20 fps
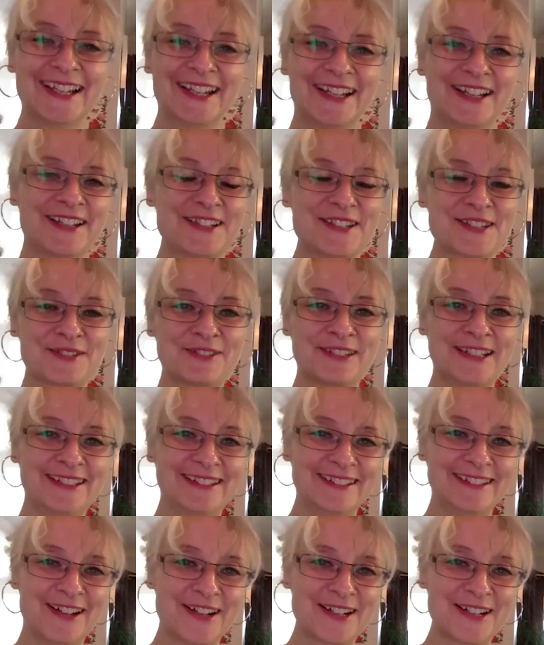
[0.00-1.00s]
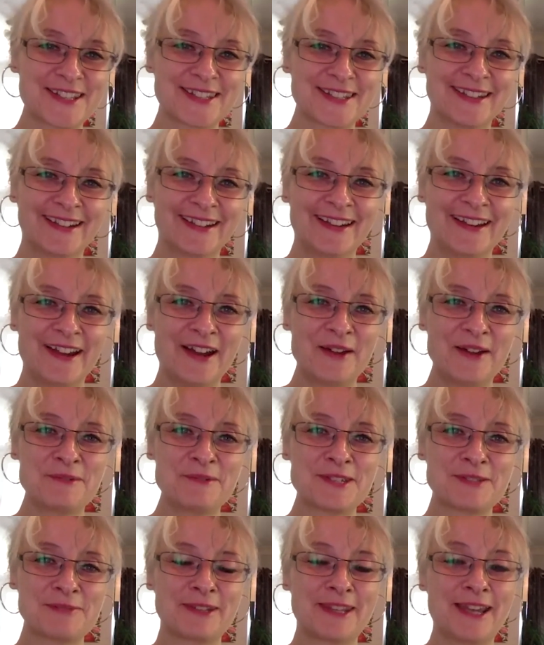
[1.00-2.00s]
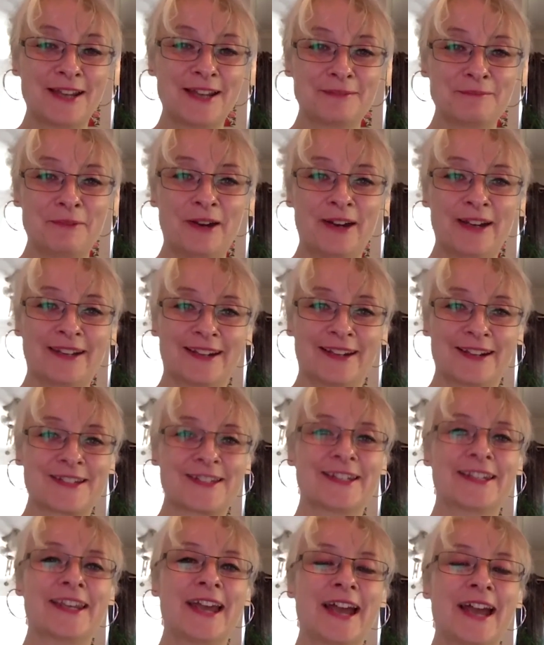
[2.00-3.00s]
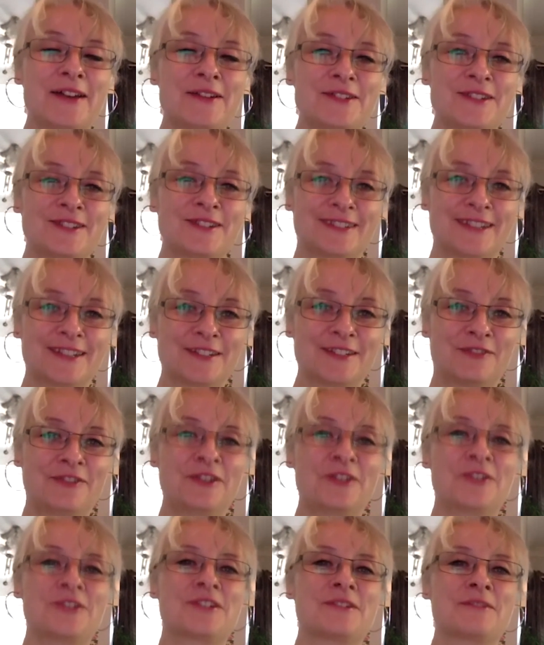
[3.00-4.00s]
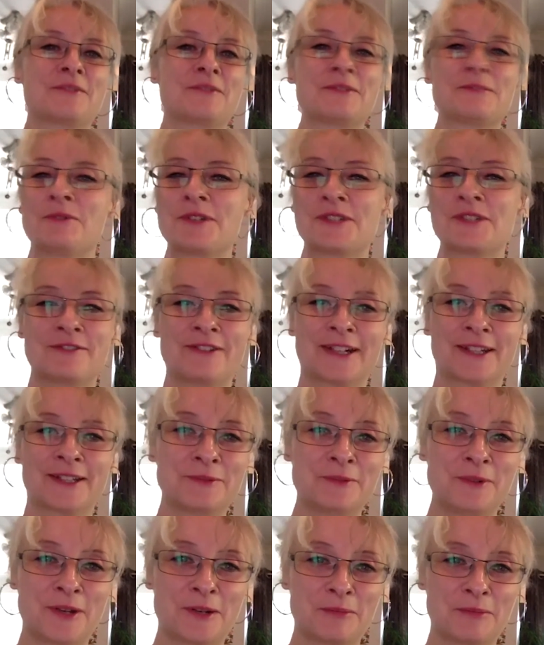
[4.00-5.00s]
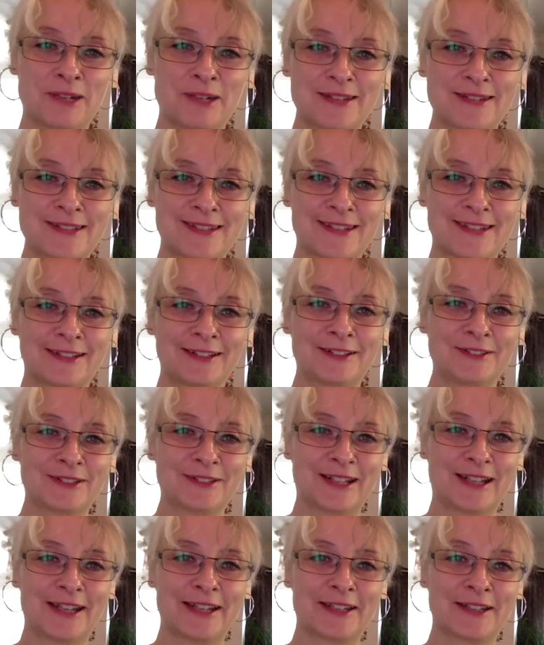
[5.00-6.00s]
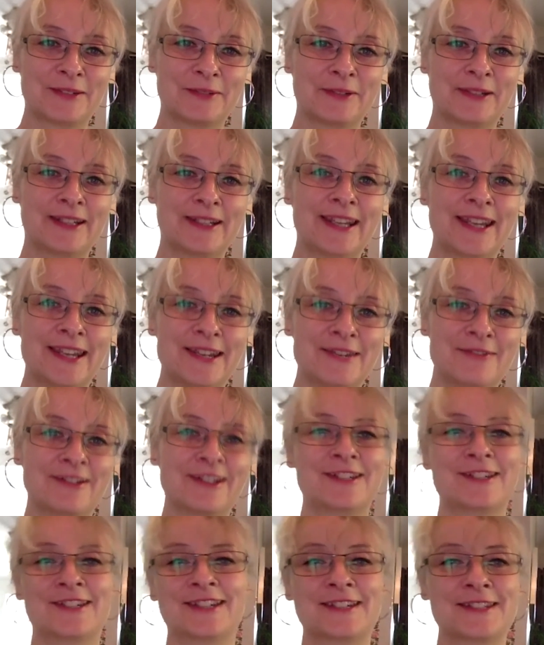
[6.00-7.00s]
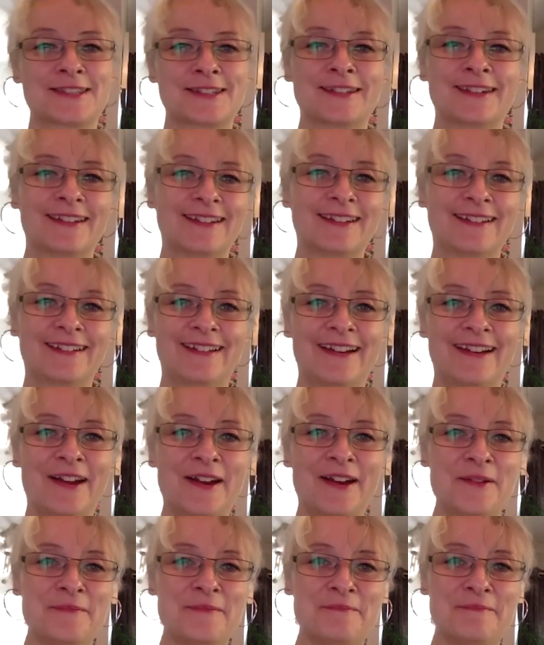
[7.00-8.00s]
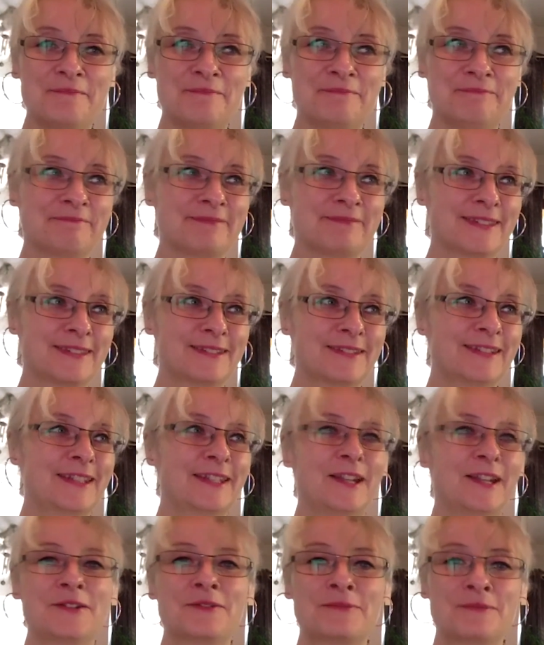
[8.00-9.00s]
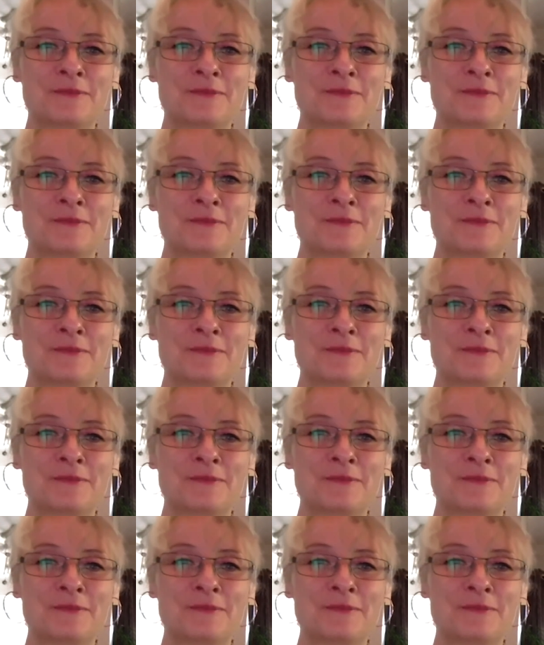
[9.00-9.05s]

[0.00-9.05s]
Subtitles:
It's really nice. Just with that in mind, actually, how do you think the future, what do you reckon the workplace is going to look like when he reaches, you know,